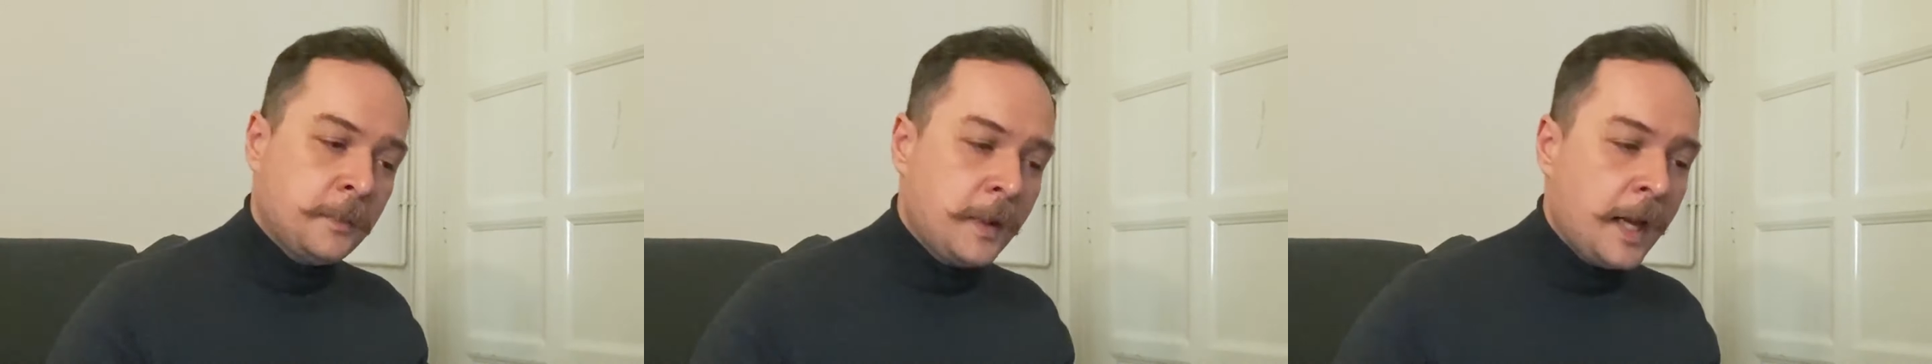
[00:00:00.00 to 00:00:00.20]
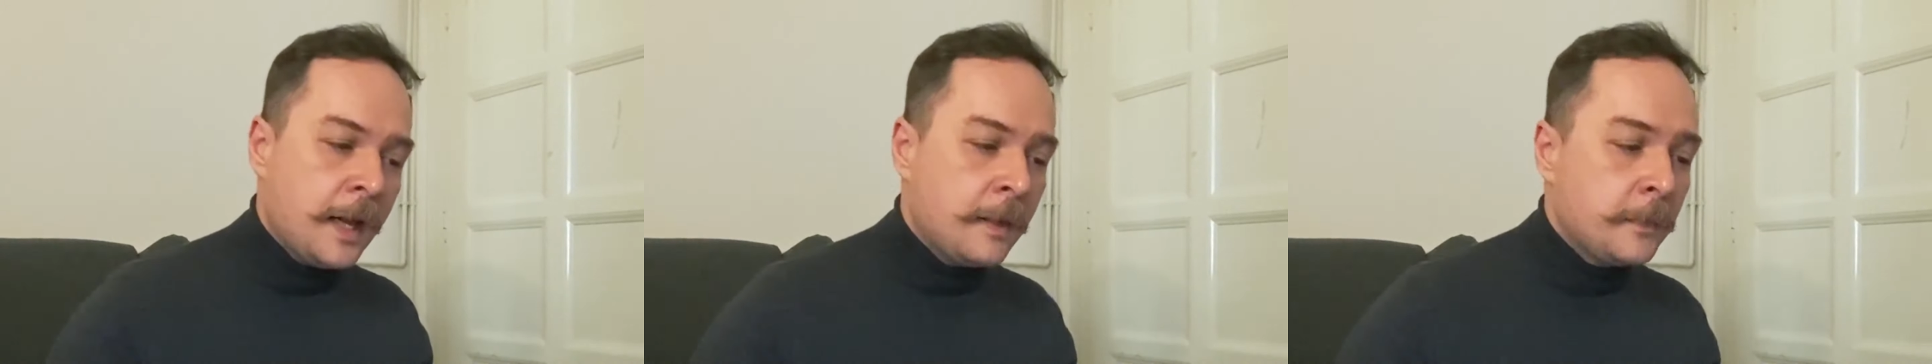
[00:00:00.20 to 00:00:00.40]

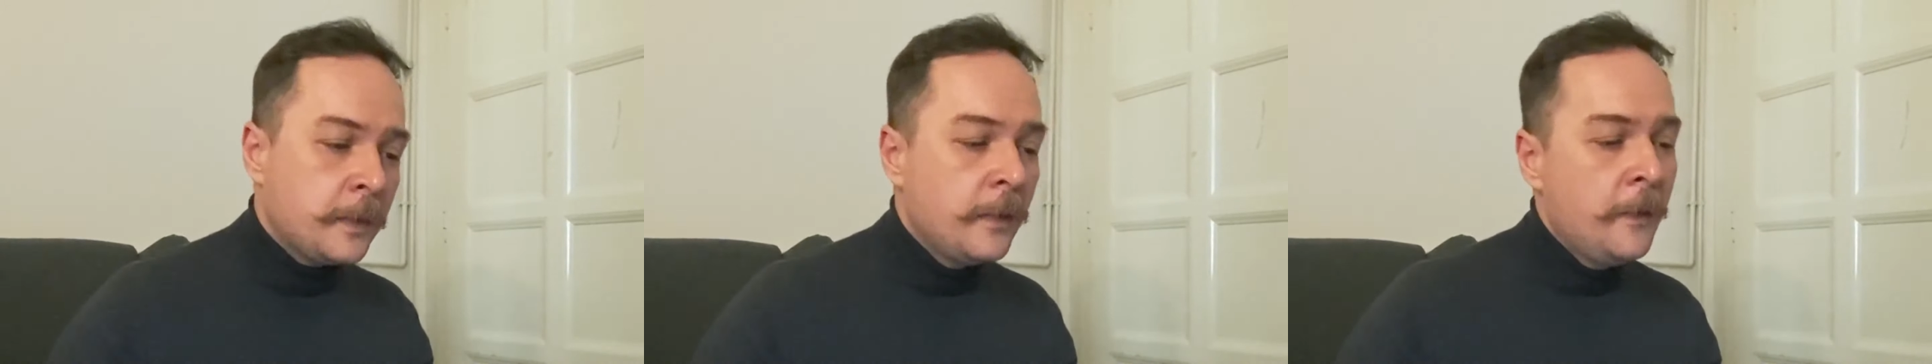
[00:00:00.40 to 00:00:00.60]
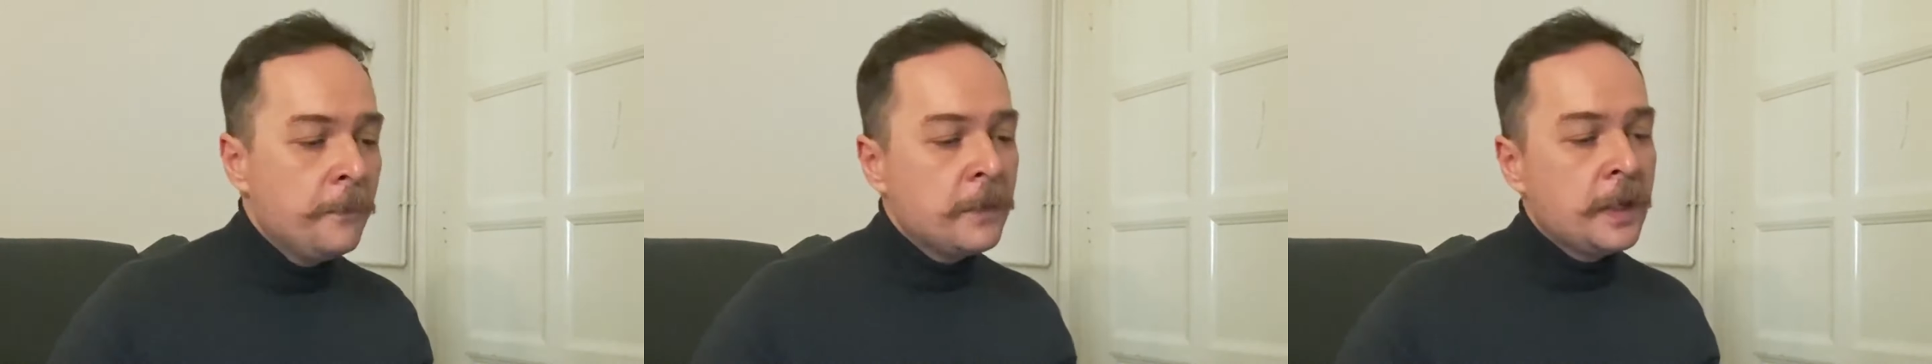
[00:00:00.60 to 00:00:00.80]
map
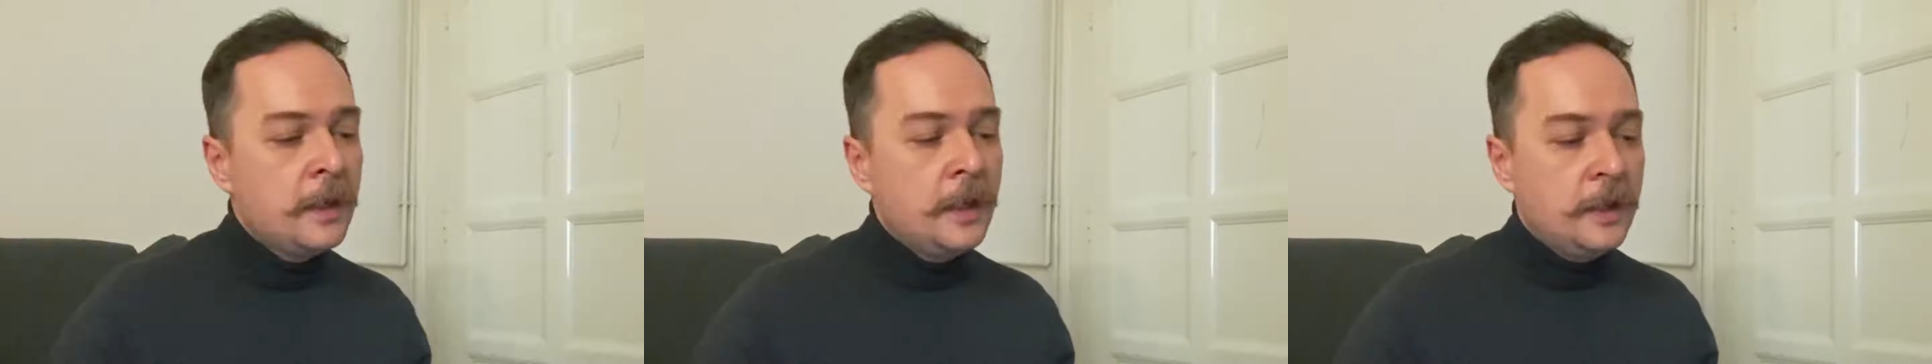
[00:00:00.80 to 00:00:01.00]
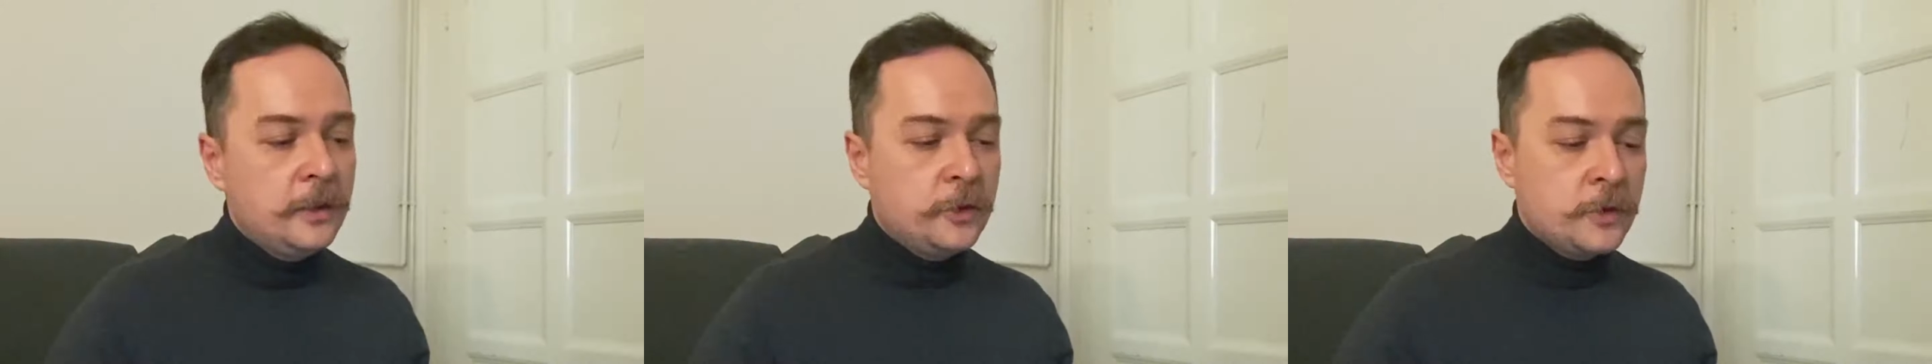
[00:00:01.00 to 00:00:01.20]

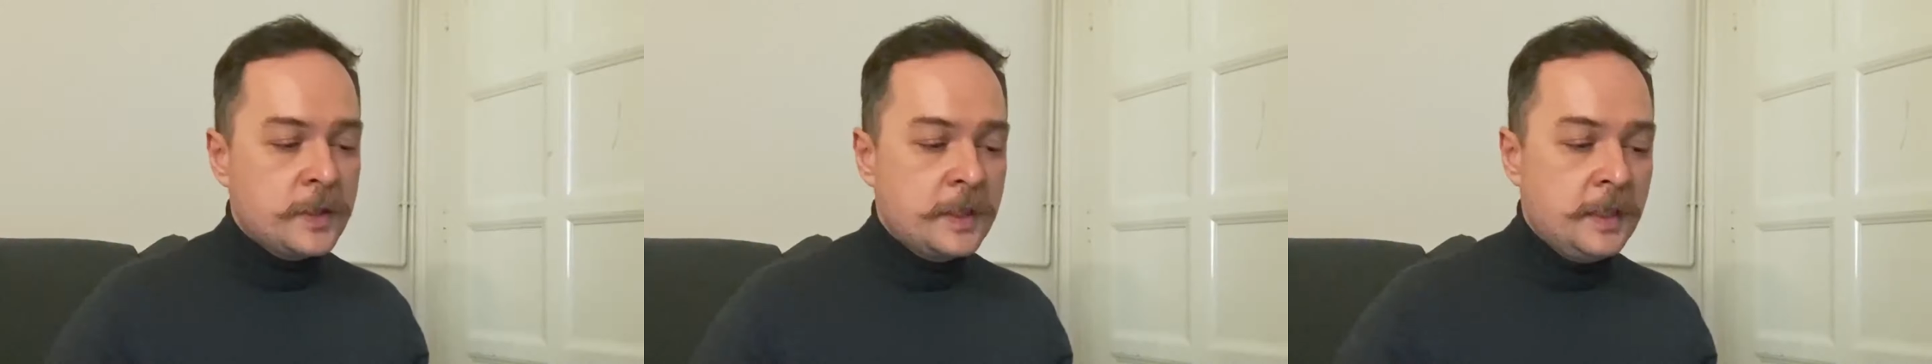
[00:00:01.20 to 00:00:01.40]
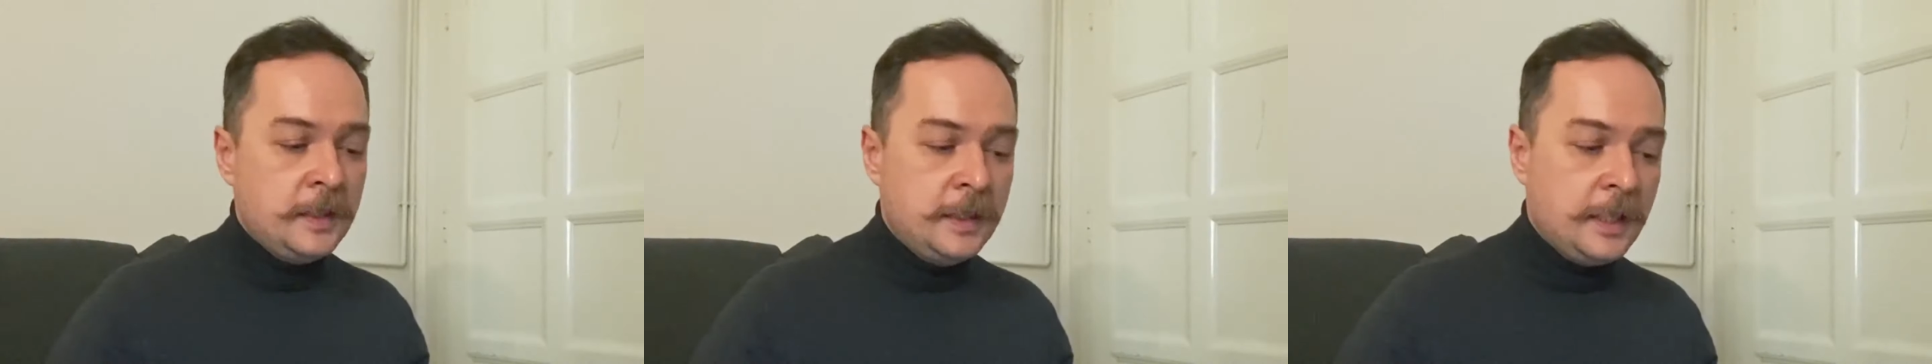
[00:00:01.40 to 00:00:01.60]
to
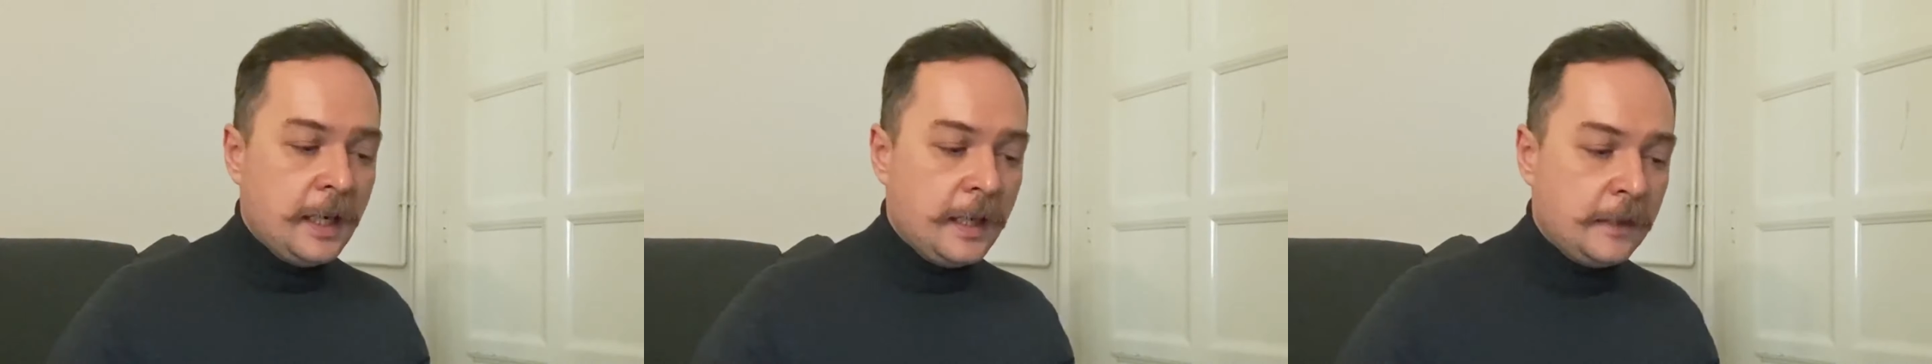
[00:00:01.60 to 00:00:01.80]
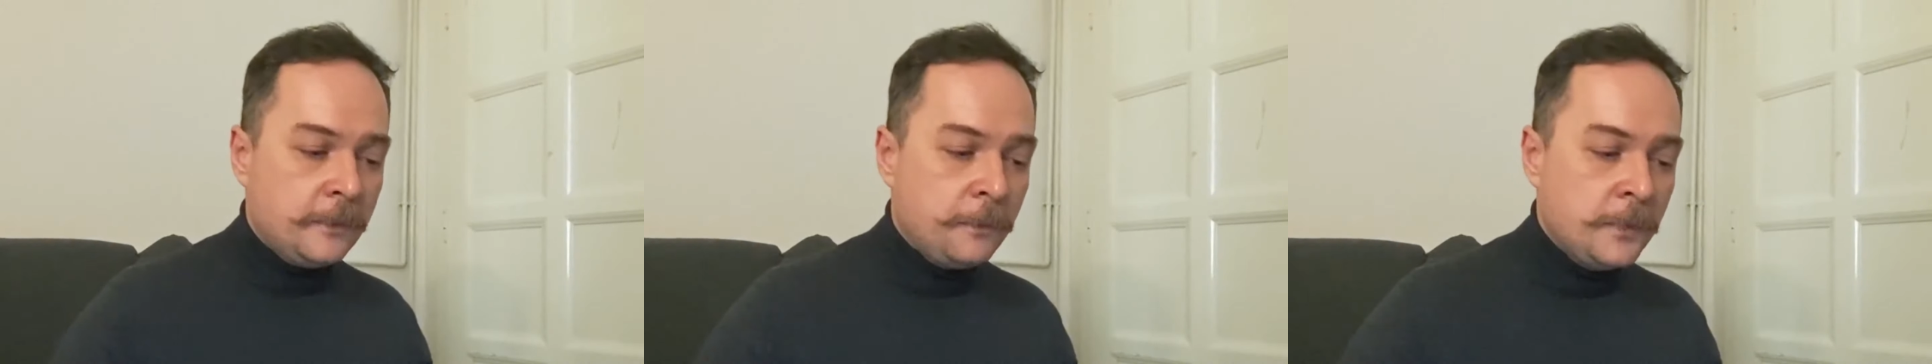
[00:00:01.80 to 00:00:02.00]
see the
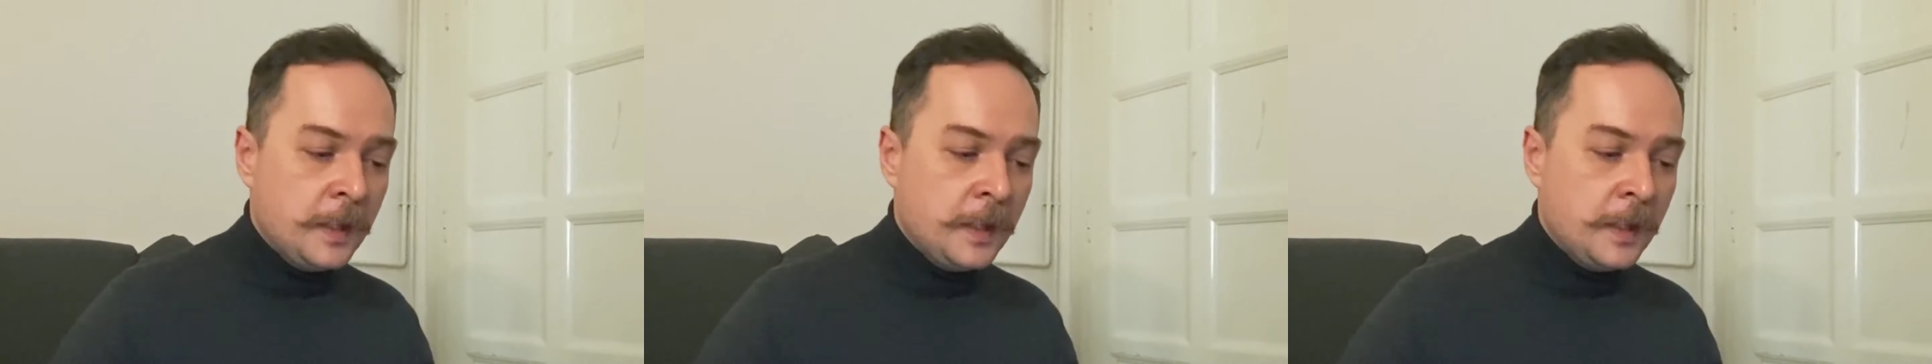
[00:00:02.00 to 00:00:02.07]
ad.